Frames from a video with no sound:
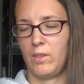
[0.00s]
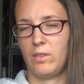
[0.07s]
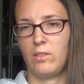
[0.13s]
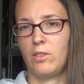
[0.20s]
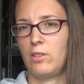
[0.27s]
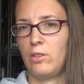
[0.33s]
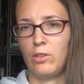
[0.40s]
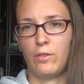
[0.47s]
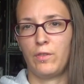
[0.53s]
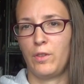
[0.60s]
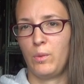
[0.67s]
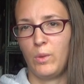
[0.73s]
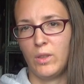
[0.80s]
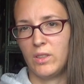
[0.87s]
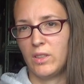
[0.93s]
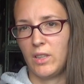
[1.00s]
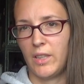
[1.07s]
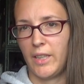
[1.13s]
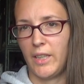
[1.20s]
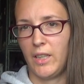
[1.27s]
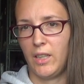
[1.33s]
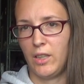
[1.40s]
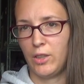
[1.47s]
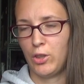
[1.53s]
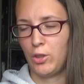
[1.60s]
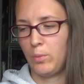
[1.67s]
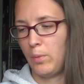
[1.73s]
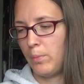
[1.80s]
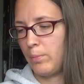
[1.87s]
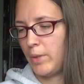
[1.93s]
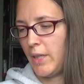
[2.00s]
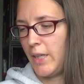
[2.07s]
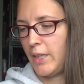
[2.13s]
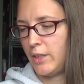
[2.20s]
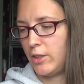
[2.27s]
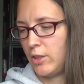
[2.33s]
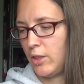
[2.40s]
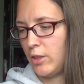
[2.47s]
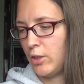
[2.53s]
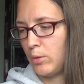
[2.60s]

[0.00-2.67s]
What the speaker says: Just look for the ones that are kind of human brand.